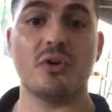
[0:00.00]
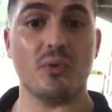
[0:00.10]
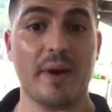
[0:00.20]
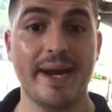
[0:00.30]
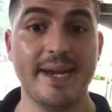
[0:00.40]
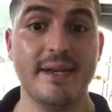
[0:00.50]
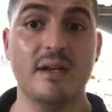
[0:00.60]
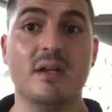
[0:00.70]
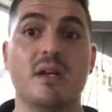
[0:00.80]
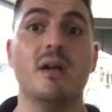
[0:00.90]
green.
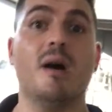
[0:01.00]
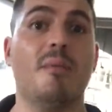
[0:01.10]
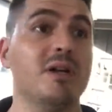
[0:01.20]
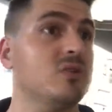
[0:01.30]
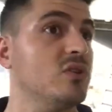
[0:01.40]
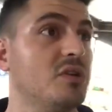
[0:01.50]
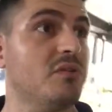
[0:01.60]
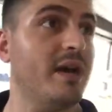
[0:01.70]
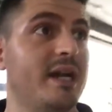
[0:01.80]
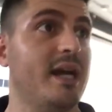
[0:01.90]
I might do the
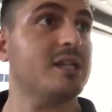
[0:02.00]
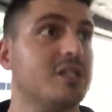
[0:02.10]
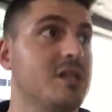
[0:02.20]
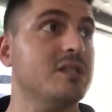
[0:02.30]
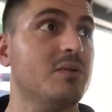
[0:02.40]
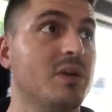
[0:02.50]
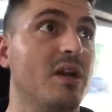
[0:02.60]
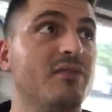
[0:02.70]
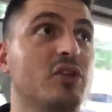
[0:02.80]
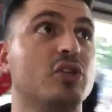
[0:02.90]
green actually, so we don't
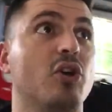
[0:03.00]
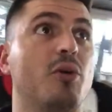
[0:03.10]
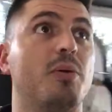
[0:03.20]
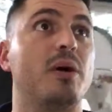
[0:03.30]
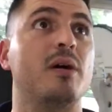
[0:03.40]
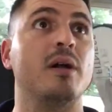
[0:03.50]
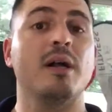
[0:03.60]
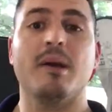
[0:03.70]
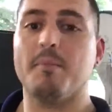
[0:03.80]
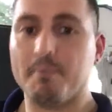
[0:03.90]
have to chop
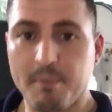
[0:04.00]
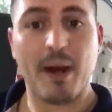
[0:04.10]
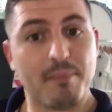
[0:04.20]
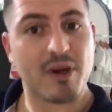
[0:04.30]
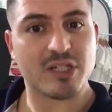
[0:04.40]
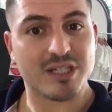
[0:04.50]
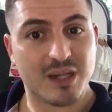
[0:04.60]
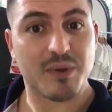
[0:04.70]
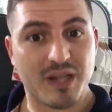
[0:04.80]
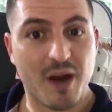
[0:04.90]
paintbrushes.
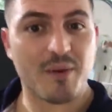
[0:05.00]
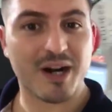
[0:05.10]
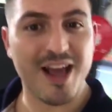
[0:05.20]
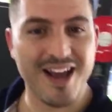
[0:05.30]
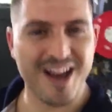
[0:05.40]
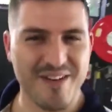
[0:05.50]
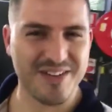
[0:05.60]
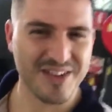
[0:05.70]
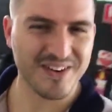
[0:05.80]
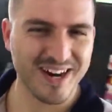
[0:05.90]
There we go, we're gonna go
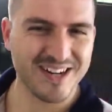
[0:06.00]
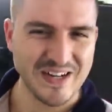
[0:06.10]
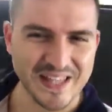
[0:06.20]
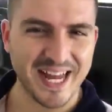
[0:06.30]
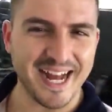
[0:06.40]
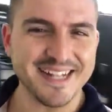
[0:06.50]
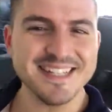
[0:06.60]
with the green. Look at that.